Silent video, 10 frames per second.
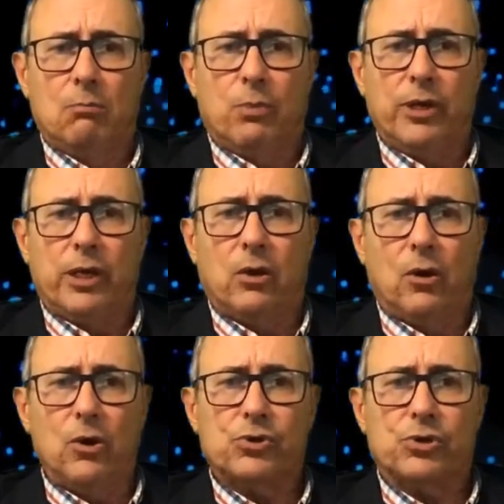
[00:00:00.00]
But he
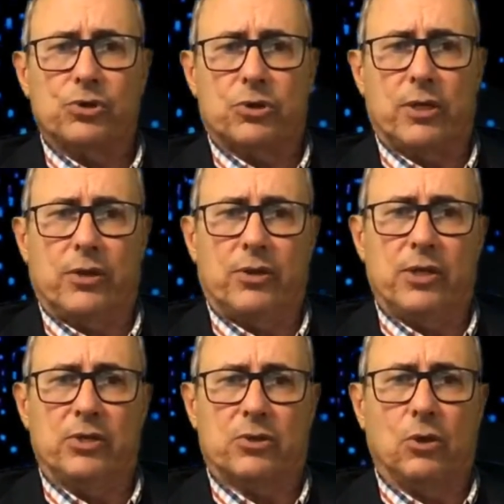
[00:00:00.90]
cautions that
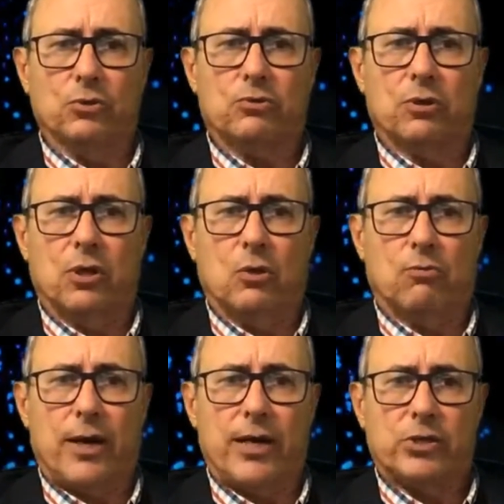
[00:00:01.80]
these ultra-low
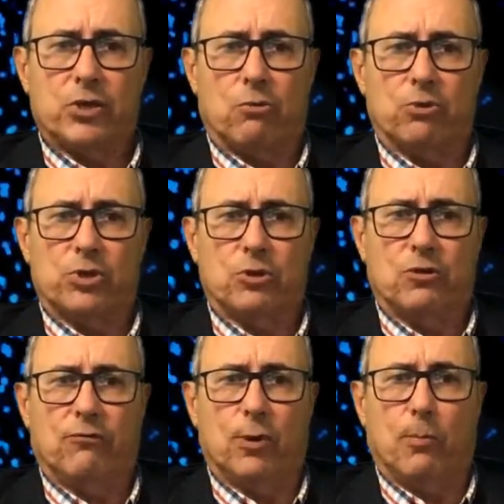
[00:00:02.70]
rates are reserved for